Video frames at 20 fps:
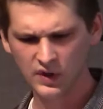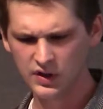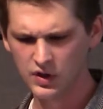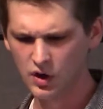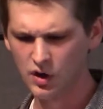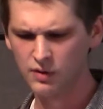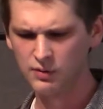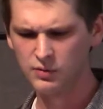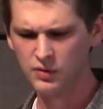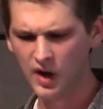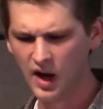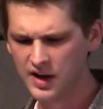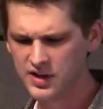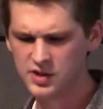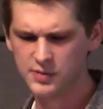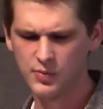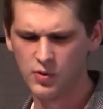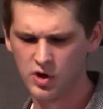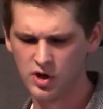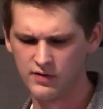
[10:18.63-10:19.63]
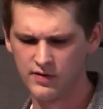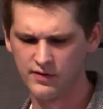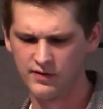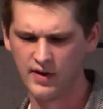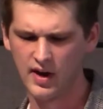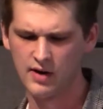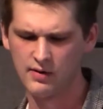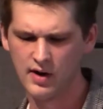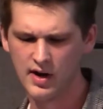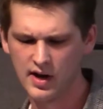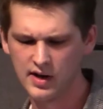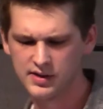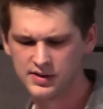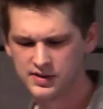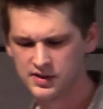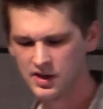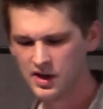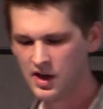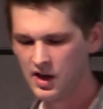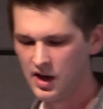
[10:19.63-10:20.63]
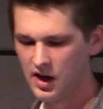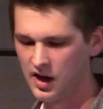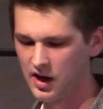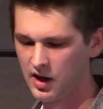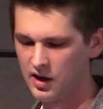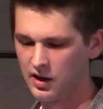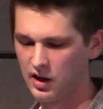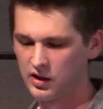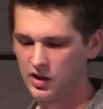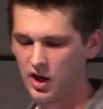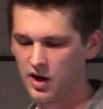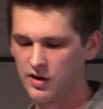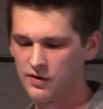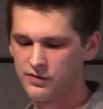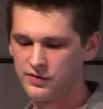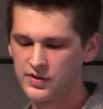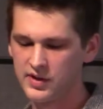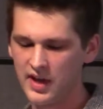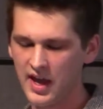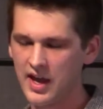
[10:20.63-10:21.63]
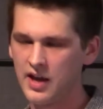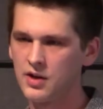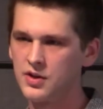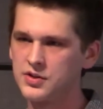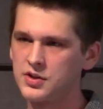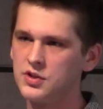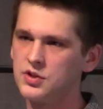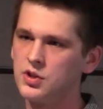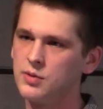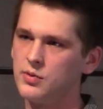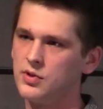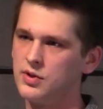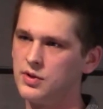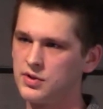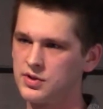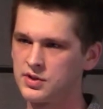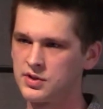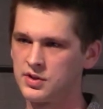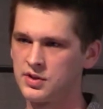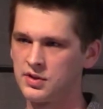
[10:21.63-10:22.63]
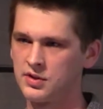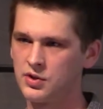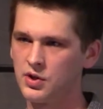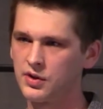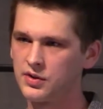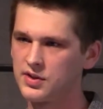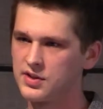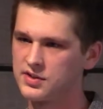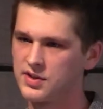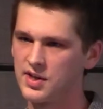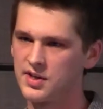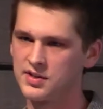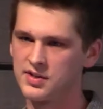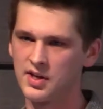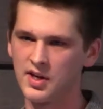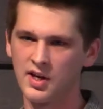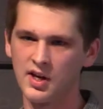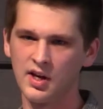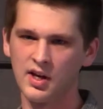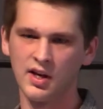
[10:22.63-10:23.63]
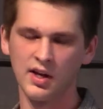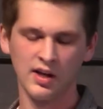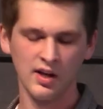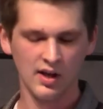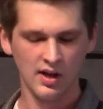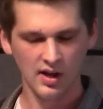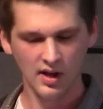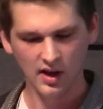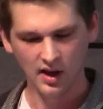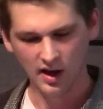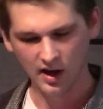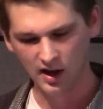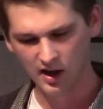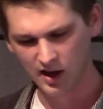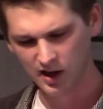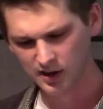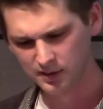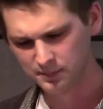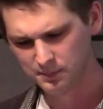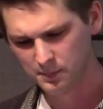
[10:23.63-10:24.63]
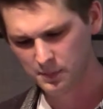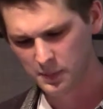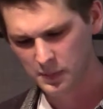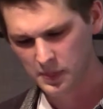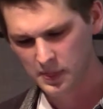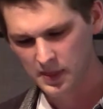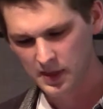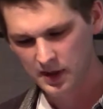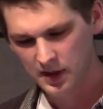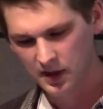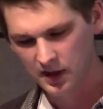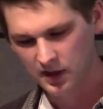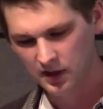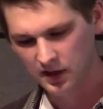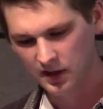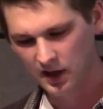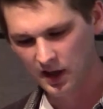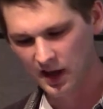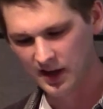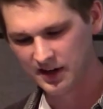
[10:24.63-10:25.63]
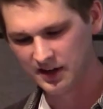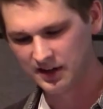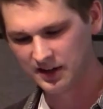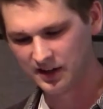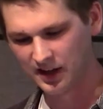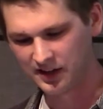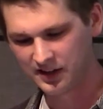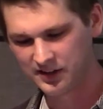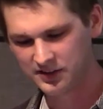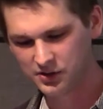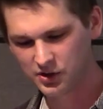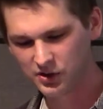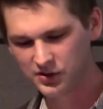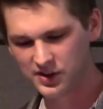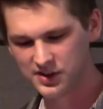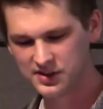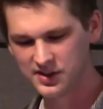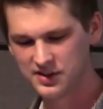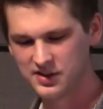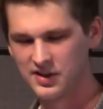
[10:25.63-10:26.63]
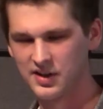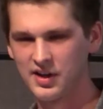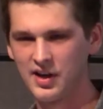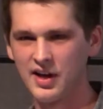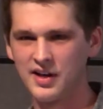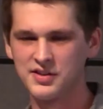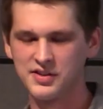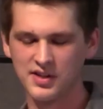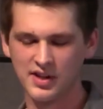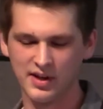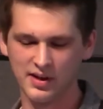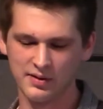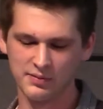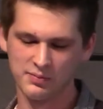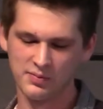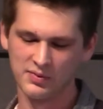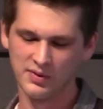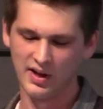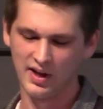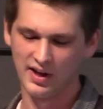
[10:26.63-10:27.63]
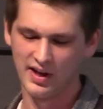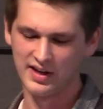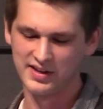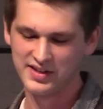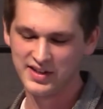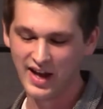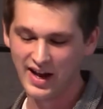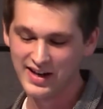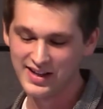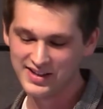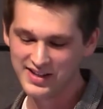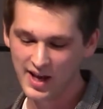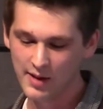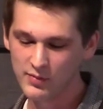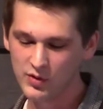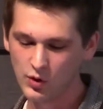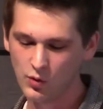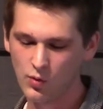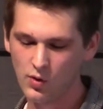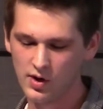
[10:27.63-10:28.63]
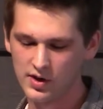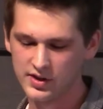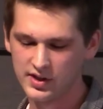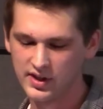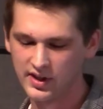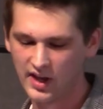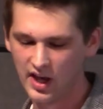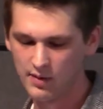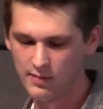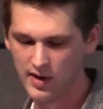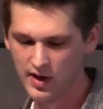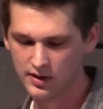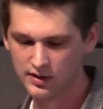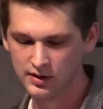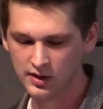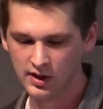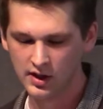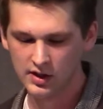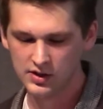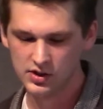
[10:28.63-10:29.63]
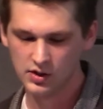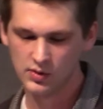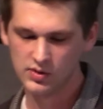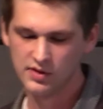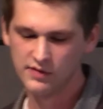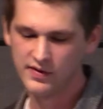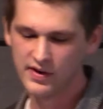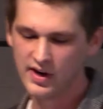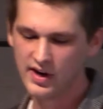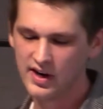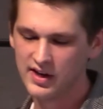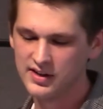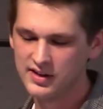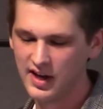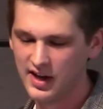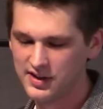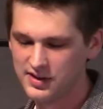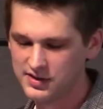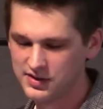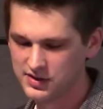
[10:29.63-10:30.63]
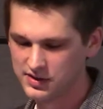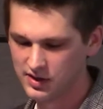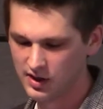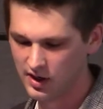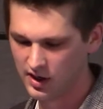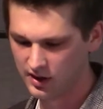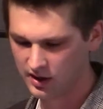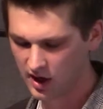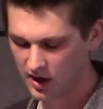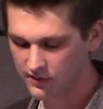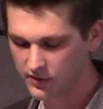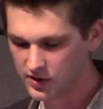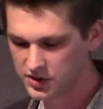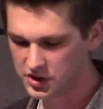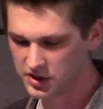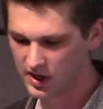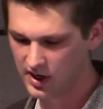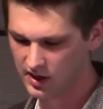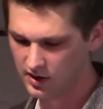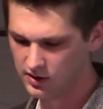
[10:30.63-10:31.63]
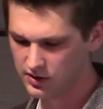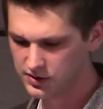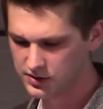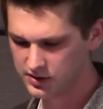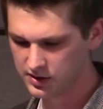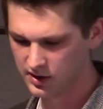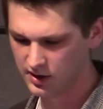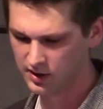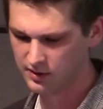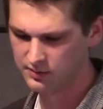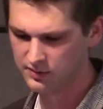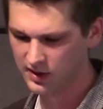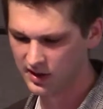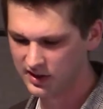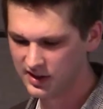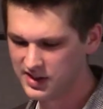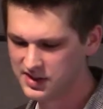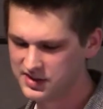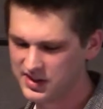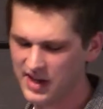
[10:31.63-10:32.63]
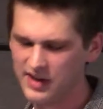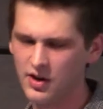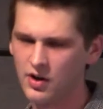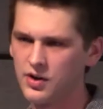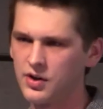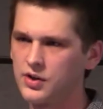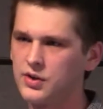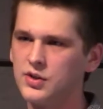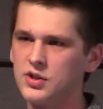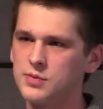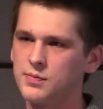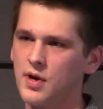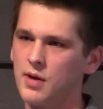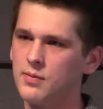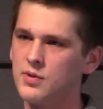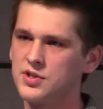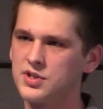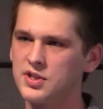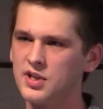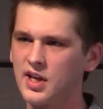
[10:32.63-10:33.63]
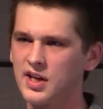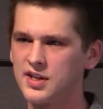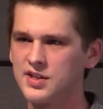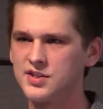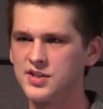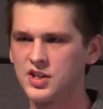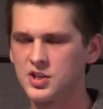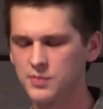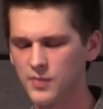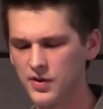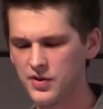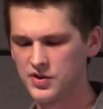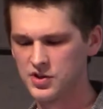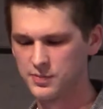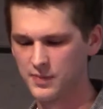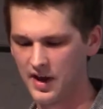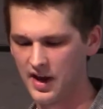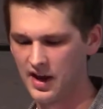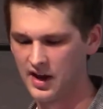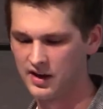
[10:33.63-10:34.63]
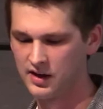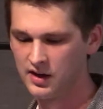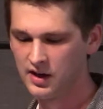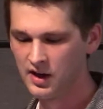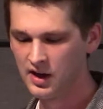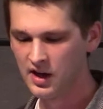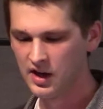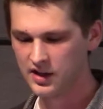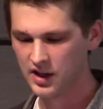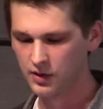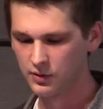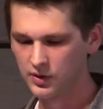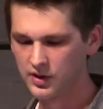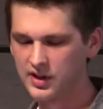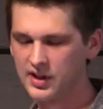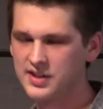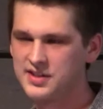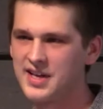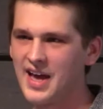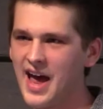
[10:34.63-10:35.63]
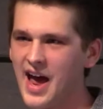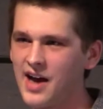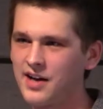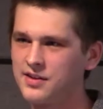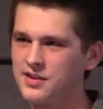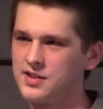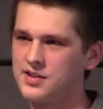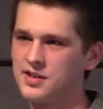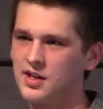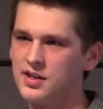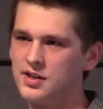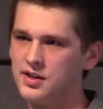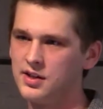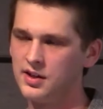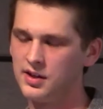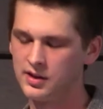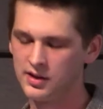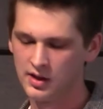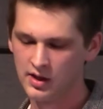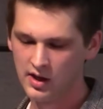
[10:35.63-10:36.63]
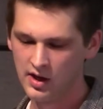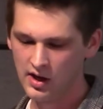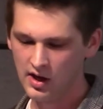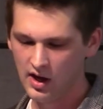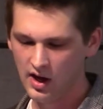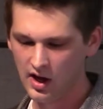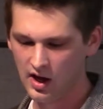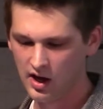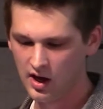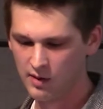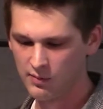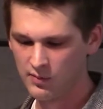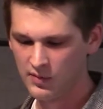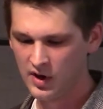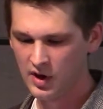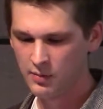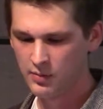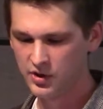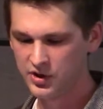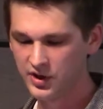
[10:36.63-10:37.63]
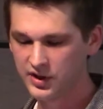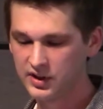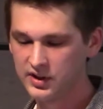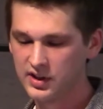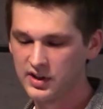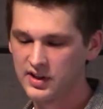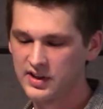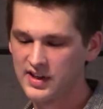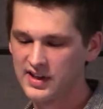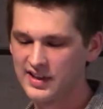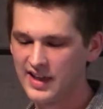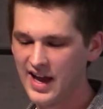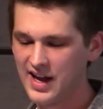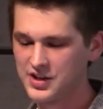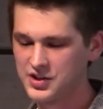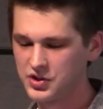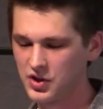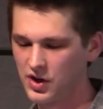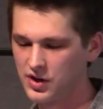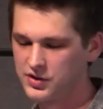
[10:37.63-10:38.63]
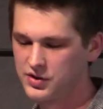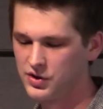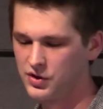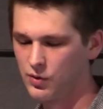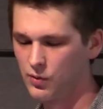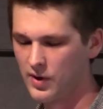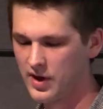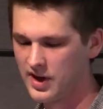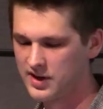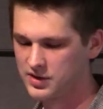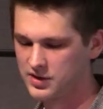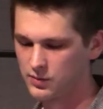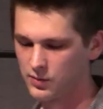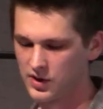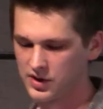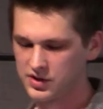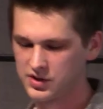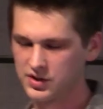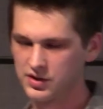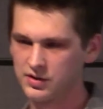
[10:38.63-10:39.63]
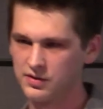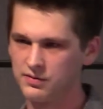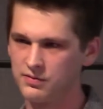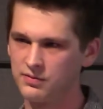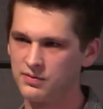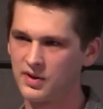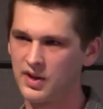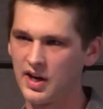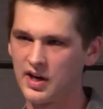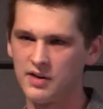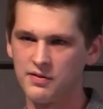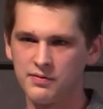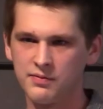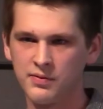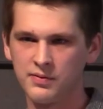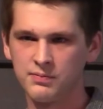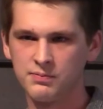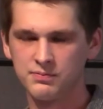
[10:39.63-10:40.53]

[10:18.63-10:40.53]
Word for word: you know, unsupportive of gay rights, uh, a lot of the Angles contributors took this as a, uh, like took this as a, as a an attempt to quarantine gay men. So there was a very intense uh, coverage in Angles, uh, at least 10 articles published in like a six month span that really attacked this idea. Um, particularly, they latched onto the ways in which kind of